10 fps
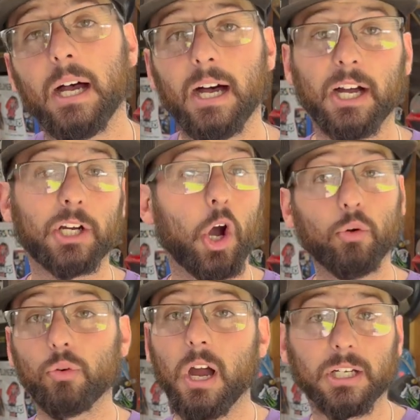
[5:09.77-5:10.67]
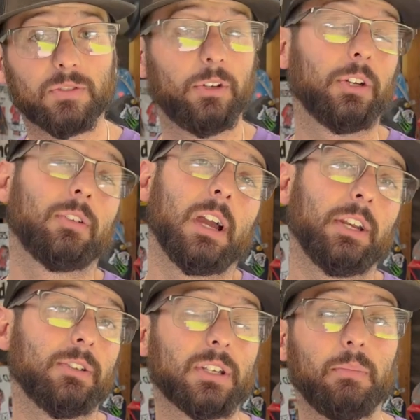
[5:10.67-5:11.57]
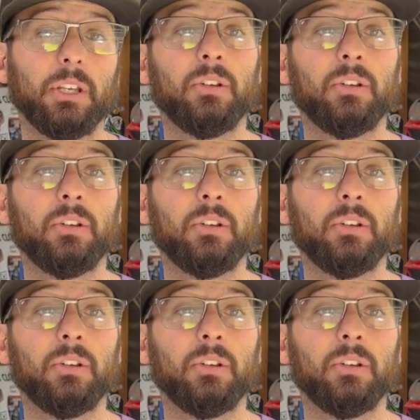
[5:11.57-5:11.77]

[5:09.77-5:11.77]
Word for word: Uh, cone rocks for your grinders. I mean,